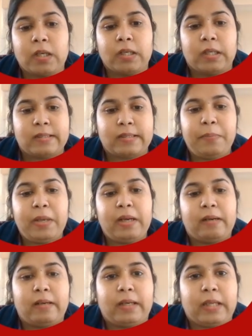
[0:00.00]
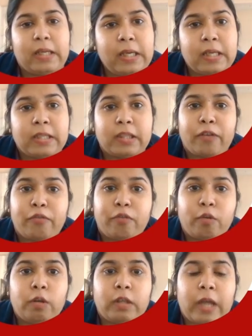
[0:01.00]
Similarly, the
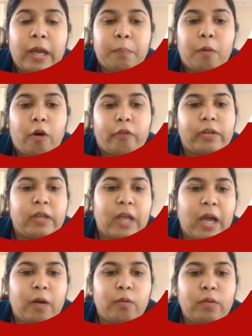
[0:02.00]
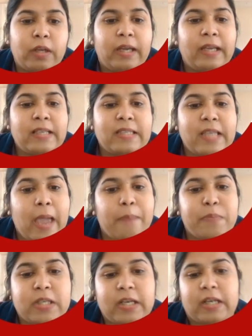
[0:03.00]
fourth type of a noun is
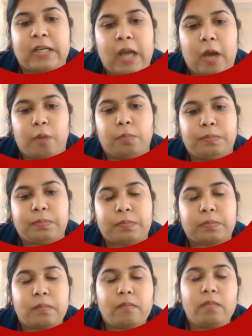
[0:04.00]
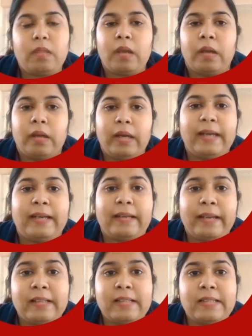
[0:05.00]
abstract noun. It
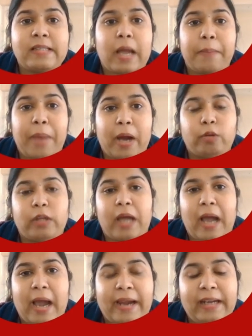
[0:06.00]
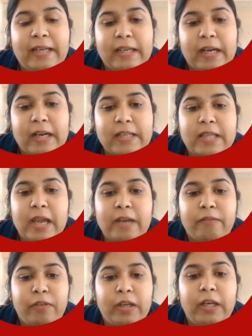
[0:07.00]
tells about the ideas
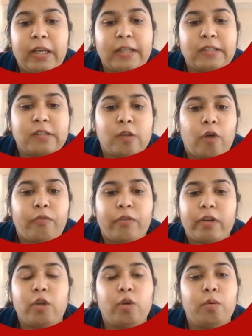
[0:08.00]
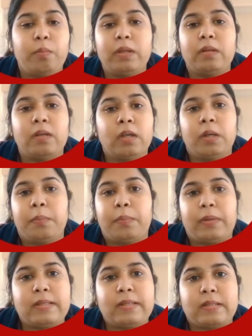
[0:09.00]
and feelings of a human
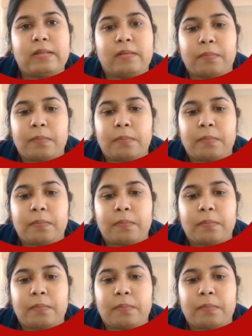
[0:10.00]
person.